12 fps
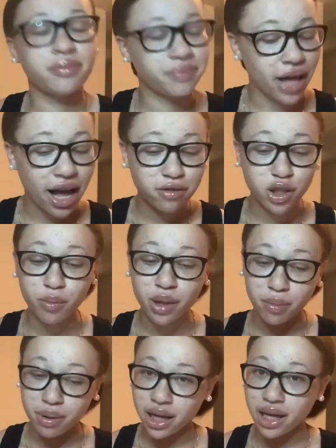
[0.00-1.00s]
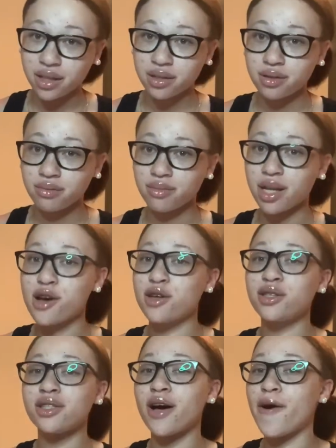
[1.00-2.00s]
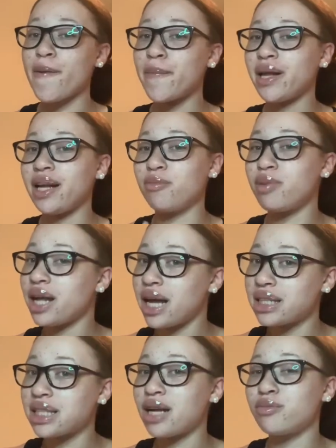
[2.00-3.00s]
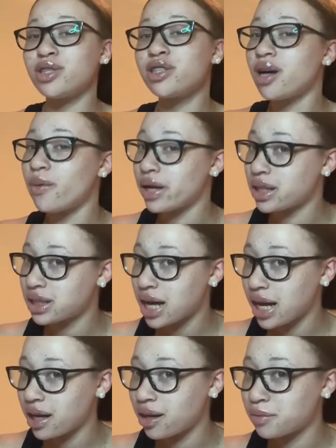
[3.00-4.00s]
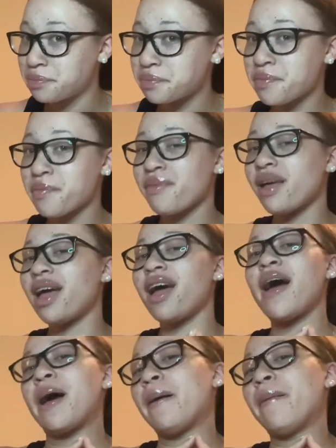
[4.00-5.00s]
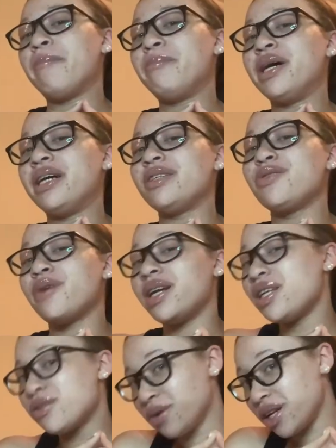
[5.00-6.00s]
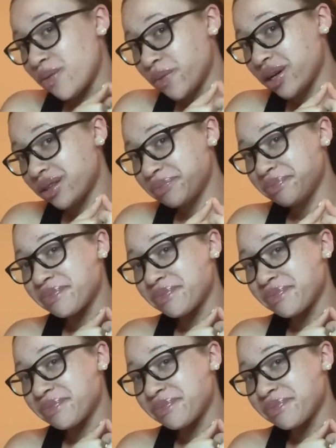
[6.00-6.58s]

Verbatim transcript: I have so many plans, so many plans, and I'm so excited. But 2021,